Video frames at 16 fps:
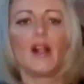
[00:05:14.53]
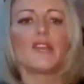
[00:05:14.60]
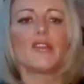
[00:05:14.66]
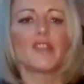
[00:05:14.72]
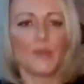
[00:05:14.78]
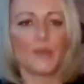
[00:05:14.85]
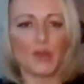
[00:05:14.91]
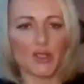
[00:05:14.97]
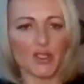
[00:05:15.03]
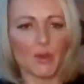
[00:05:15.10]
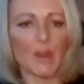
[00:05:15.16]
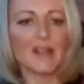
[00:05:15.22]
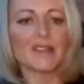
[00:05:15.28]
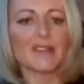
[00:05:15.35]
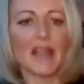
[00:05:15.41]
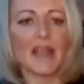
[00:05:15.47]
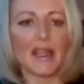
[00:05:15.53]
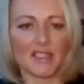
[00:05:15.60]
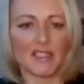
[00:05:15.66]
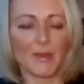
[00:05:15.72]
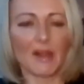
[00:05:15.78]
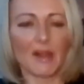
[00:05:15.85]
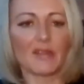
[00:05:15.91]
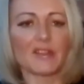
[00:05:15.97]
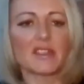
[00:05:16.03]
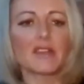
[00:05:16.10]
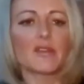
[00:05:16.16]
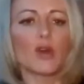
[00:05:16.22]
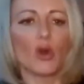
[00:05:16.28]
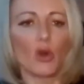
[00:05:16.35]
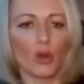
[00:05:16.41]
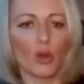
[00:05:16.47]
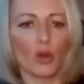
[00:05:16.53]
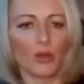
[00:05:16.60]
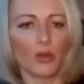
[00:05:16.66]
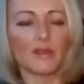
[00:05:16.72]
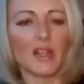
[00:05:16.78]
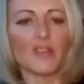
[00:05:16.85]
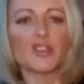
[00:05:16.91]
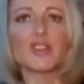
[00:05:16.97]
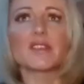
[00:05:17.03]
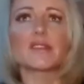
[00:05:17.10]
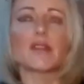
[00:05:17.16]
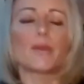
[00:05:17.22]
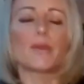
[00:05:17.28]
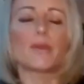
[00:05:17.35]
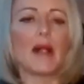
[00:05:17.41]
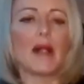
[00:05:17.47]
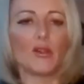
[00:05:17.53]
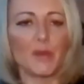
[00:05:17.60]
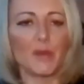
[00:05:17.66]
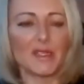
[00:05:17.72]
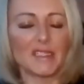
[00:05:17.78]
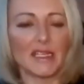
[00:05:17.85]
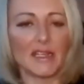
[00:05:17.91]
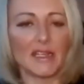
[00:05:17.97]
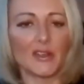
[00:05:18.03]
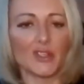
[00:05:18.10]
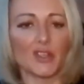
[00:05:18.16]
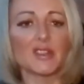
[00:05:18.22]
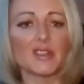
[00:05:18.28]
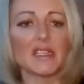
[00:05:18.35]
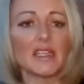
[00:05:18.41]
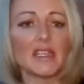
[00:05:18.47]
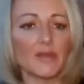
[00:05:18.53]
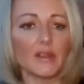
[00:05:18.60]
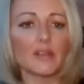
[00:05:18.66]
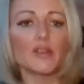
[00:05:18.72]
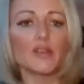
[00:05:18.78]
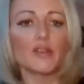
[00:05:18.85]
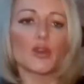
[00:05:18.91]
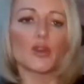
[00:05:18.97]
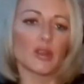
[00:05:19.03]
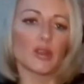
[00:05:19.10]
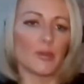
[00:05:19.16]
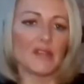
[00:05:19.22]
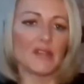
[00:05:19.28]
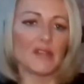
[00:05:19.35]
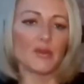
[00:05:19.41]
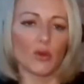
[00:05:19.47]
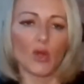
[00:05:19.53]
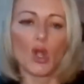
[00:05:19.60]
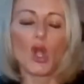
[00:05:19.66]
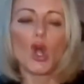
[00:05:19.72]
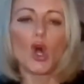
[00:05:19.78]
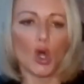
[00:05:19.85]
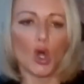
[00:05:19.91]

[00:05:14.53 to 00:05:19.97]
the mood swings, irritability, the hot flushes, the palpitations, even your libido,